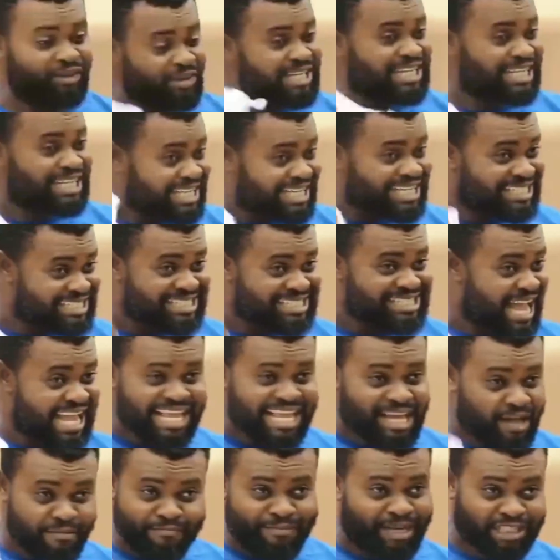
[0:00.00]
The only reason
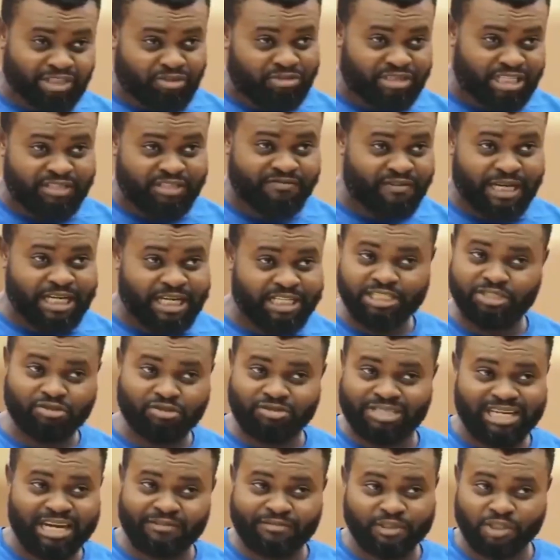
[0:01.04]
I came back to this village
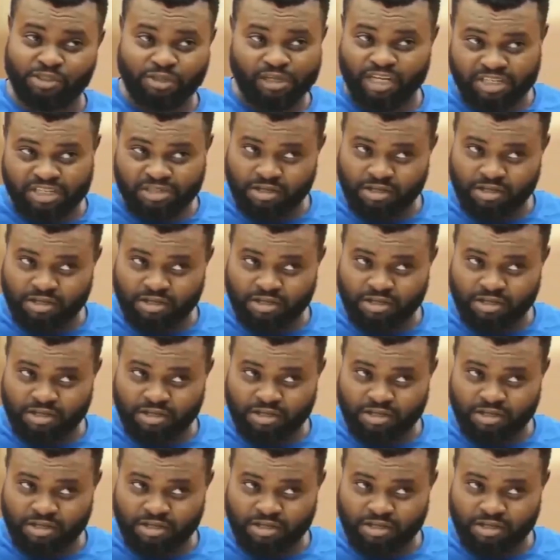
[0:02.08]
is to travel to